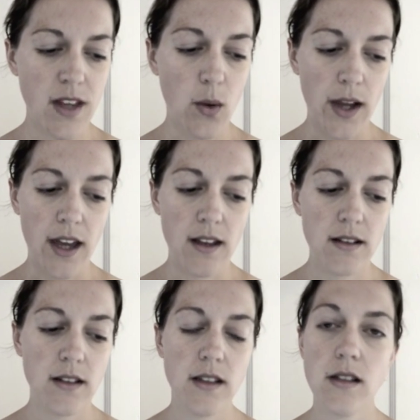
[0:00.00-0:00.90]
Okay,
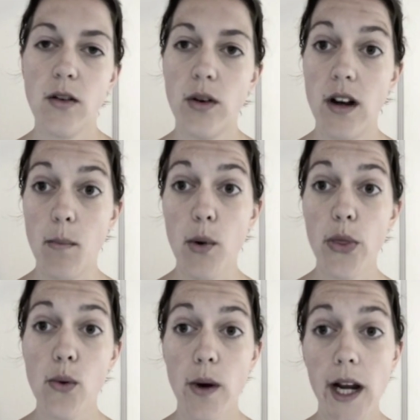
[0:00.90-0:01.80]
let's go to number
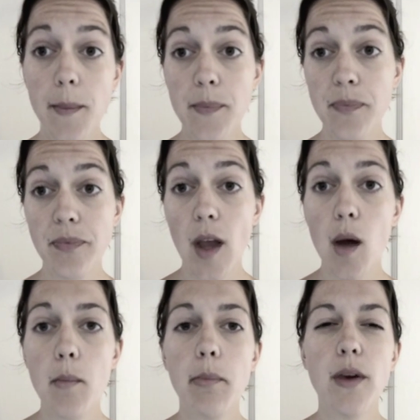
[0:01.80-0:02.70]
3.
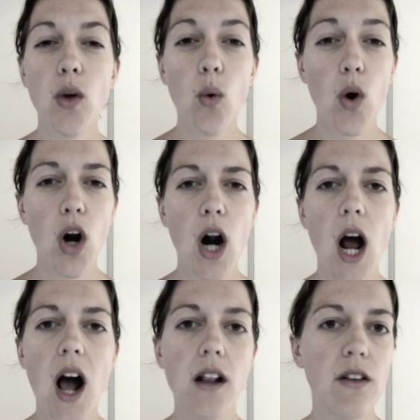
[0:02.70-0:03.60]
Pure
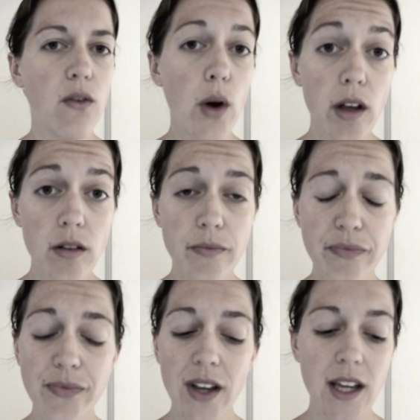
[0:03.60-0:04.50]
olive oil
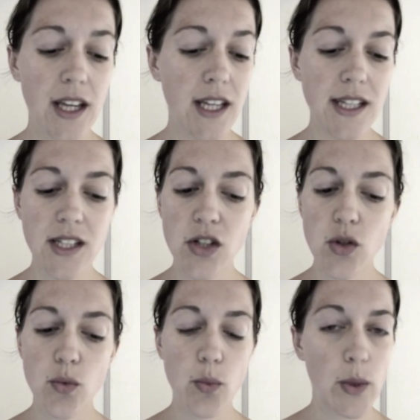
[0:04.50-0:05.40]

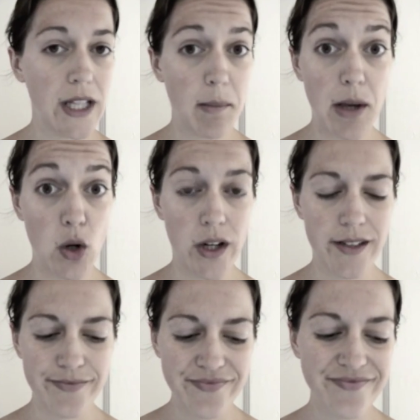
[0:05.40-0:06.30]
isn't really pure.
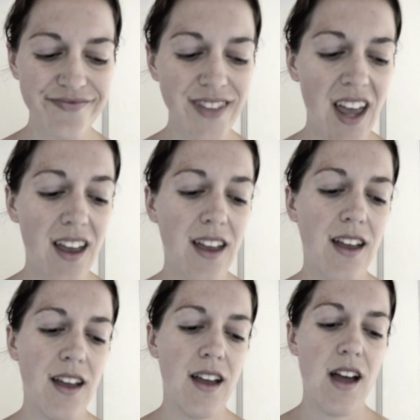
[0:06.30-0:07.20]

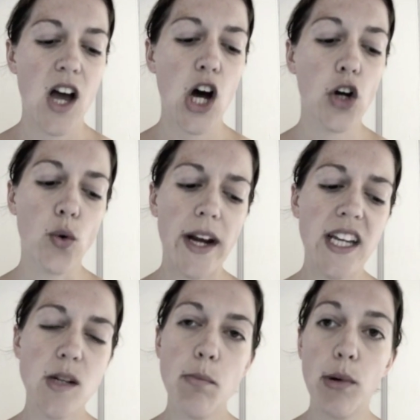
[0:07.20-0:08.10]
A
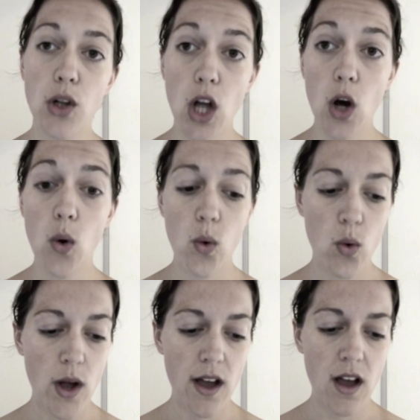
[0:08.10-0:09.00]
grade below
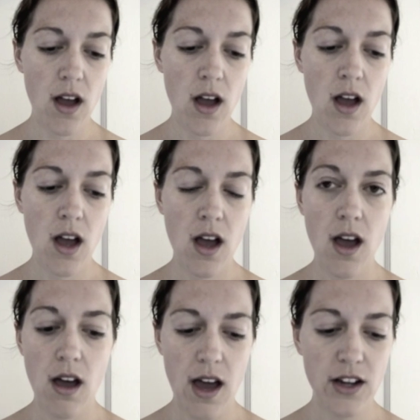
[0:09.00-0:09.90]

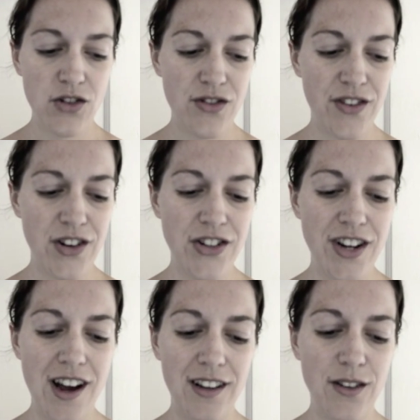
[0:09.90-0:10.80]
extra virgin
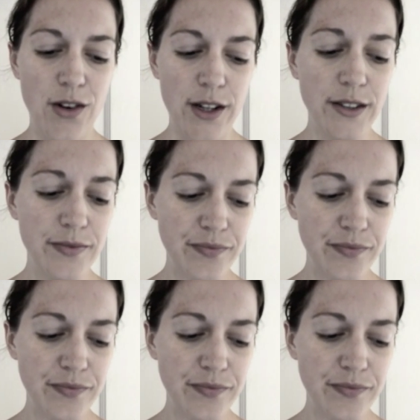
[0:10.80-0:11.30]
olive oil